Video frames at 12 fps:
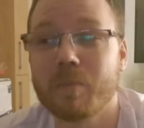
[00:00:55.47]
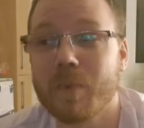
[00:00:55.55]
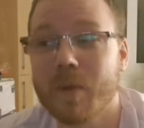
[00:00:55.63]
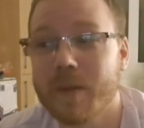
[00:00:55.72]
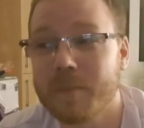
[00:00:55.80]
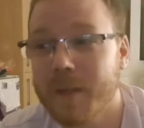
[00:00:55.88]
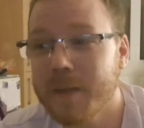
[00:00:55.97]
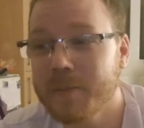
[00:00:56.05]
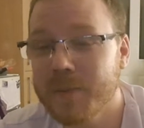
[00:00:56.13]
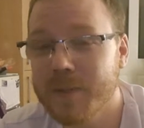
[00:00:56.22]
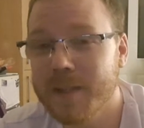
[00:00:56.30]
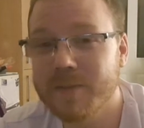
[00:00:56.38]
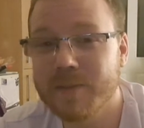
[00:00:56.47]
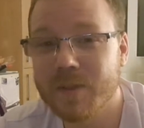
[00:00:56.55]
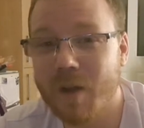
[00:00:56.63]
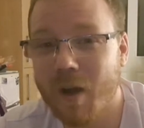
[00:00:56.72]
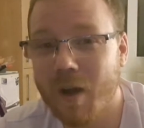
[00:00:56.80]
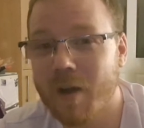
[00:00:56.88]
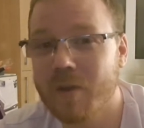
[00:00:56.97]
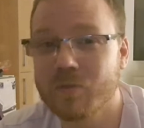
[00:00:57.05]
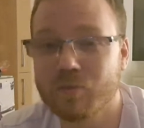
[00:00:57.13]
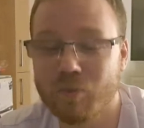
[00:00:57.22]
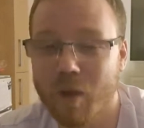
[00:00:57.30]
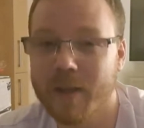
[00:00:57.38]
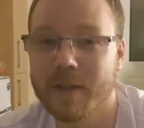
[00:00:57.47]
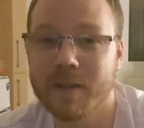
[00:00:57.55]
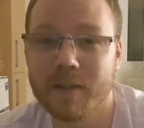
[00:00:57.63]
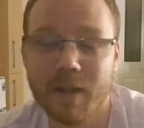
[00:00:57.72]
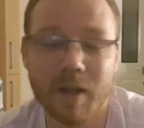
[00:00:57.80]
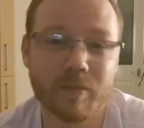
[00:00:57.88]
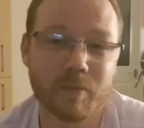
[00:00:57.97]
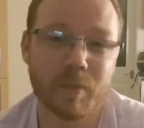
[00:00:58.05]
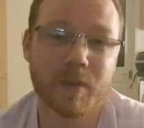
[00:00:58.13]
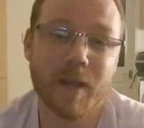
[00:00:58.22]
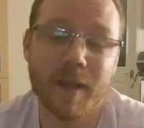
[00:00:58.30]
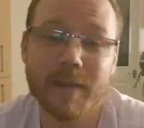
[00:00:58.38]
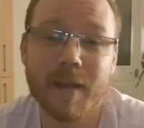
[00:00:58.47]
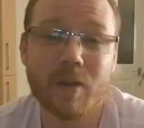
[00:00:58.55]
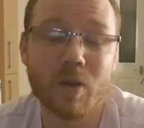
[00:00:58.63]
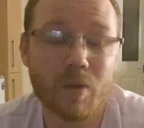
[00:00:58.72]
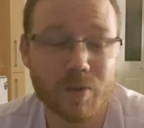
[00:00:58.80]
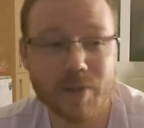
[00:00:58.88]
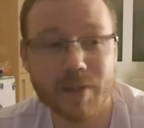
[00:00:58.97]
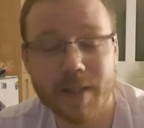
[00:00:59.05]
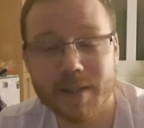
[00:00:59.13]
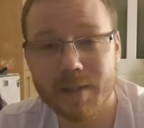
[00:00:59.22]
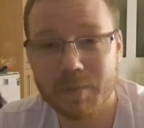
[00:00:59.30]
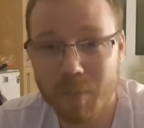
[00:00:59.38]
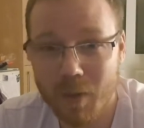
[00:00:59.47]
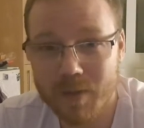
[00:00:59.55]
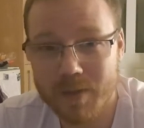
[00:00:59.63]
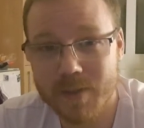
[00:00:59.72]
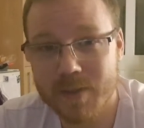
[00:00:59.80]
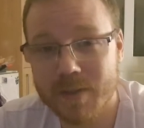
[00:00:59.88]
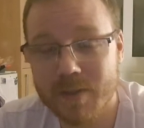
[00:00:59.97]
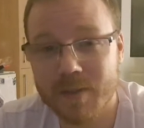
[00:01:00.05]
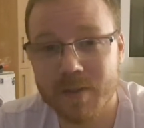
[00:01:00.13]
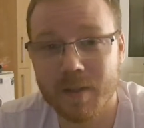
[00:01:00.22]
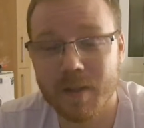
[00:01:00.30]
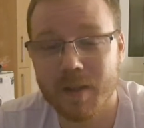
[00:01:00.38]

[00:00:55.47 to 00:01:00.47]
But the Maple Leafs aren't running a government and they're not setting policies.